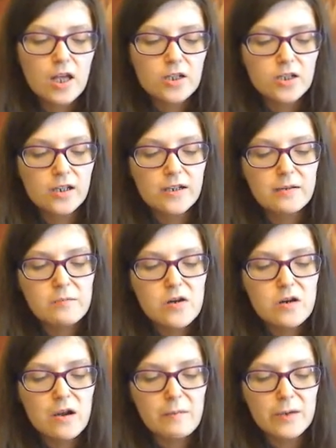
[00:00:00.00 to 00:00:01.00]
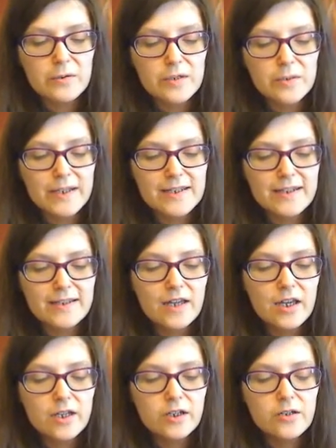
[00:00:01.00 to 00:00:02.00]
To learn more about sweating,
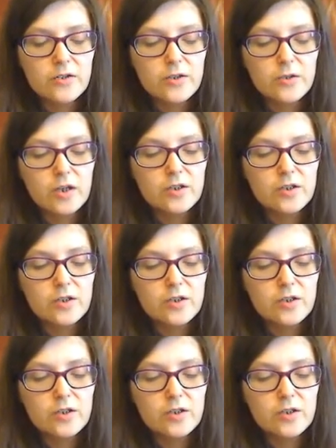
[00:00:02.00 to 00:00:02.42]
go to